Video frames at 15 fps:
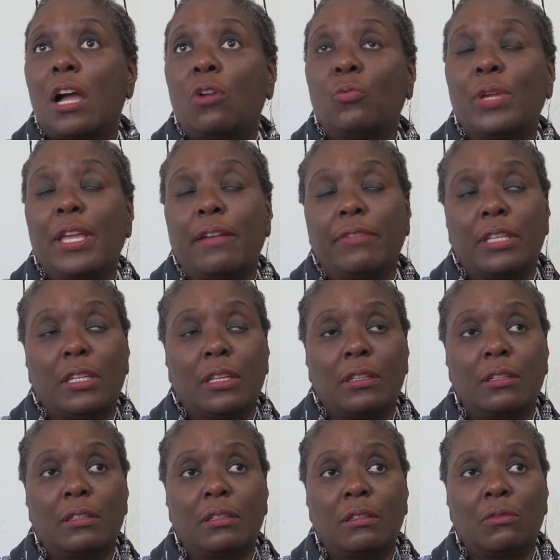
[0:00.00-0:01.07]
We have
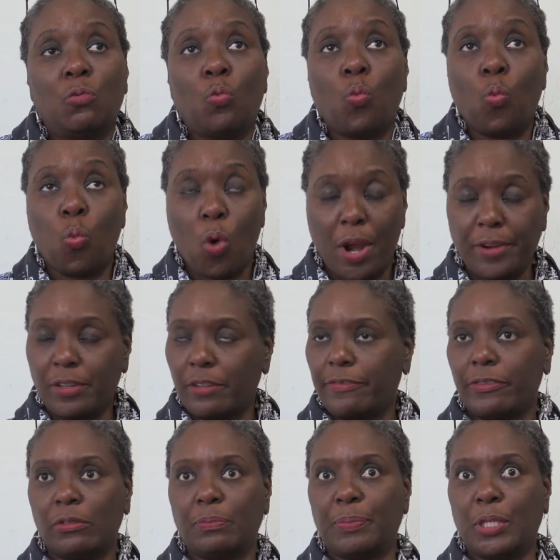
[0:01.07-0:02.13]
another
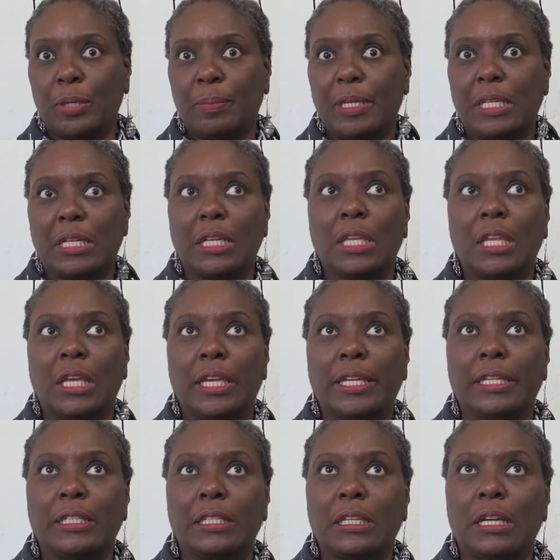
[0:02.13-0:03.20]
wonderful permanent
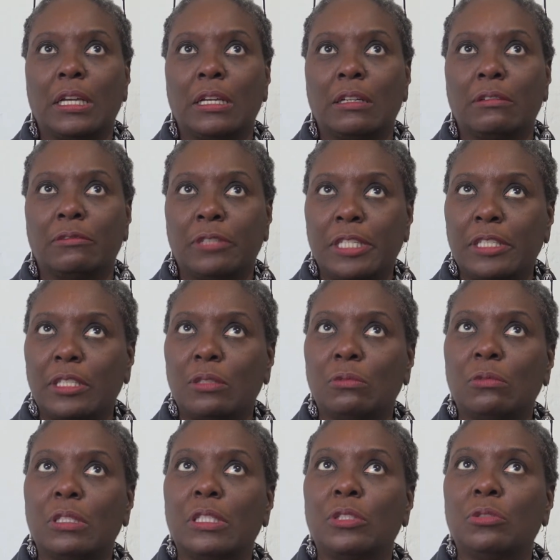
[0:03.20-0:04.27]
client, recent
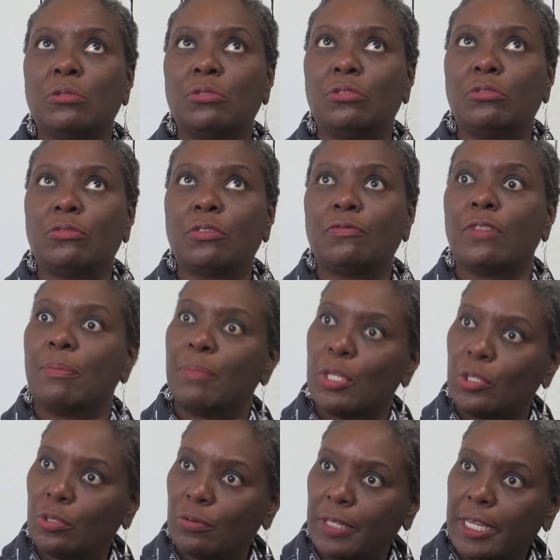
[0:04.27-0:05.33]
one who's from
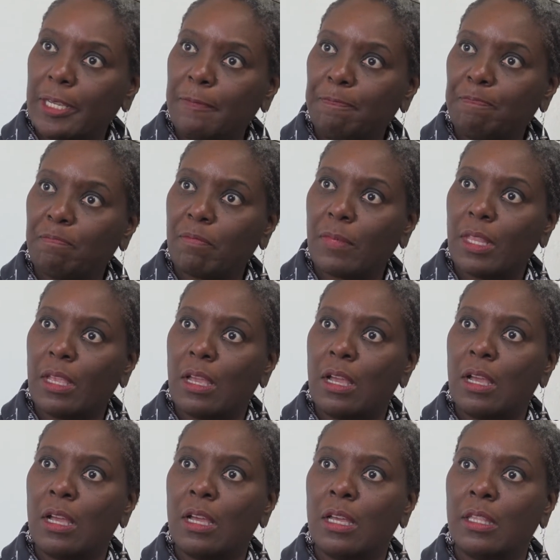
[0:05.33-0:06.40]
Monterrey,
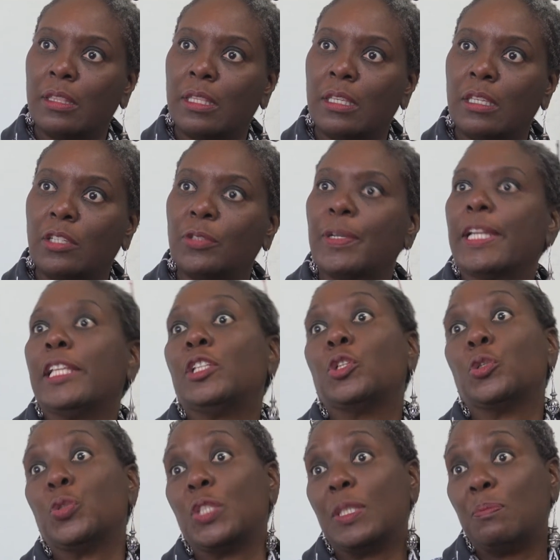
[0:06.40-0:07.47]
the
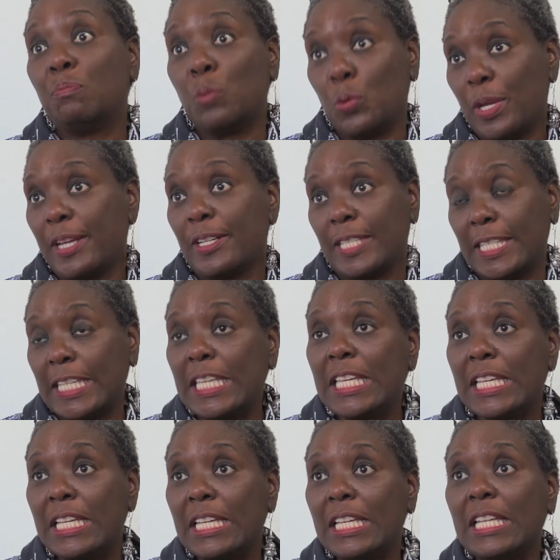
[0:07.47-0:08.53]
Créditos Mujer
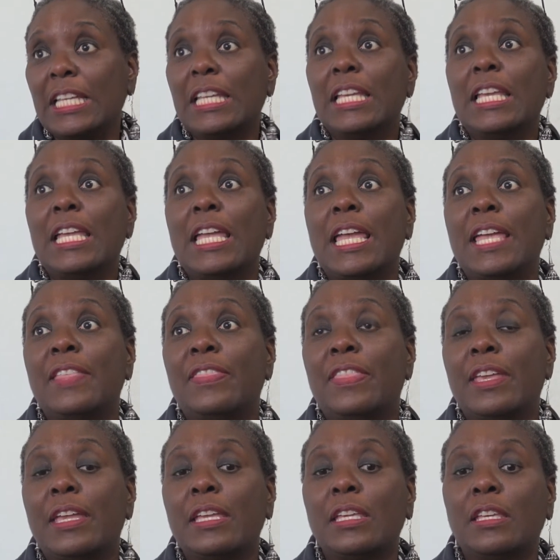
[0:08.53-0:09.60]
Sí, and
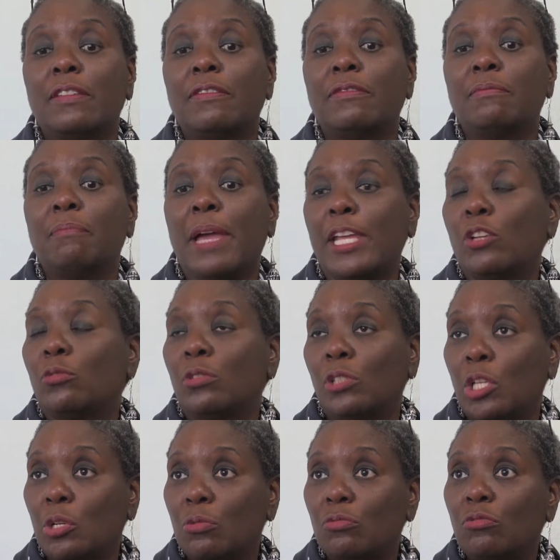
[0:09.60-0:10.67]
they give
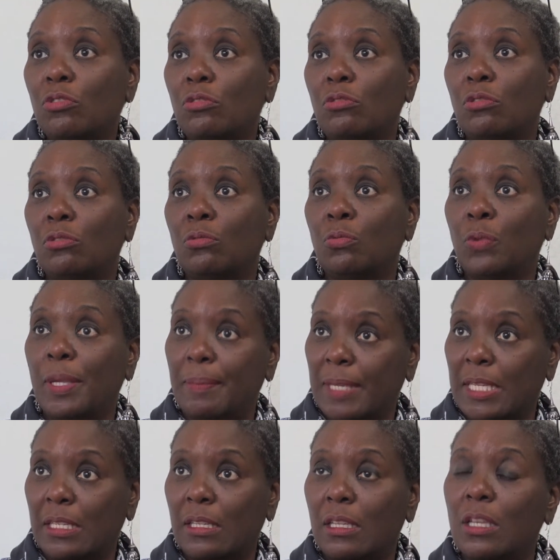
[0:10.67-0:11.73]
microloans to
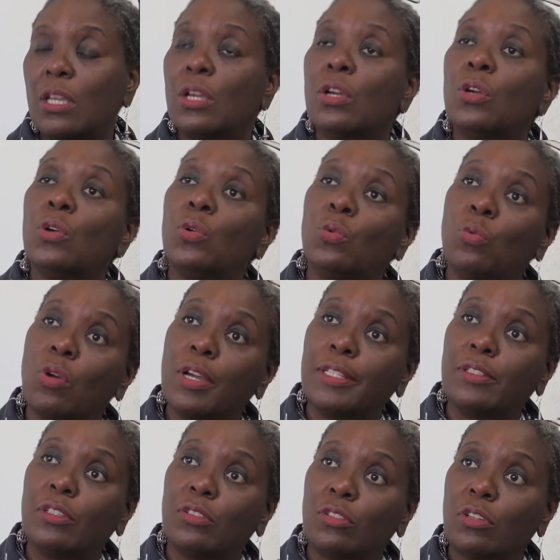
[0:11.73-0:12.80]
women who want
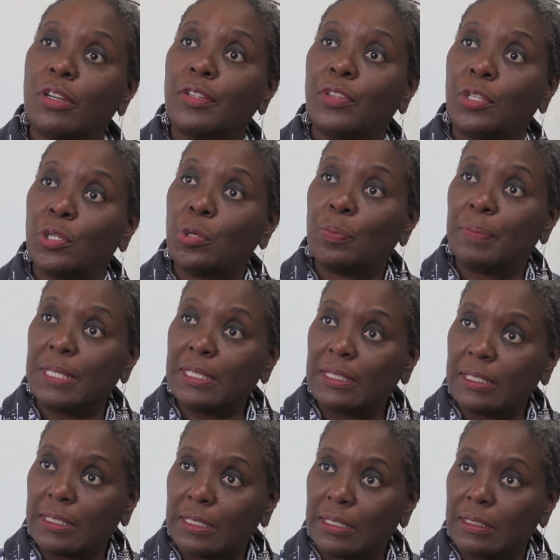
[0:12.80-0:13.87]
to start their own
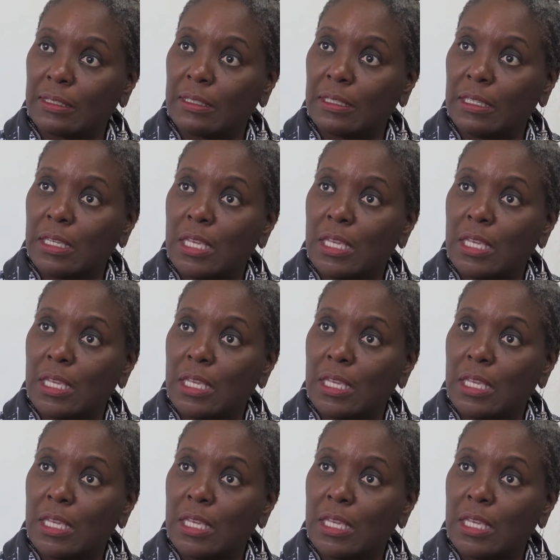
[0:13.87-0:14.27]
businesses.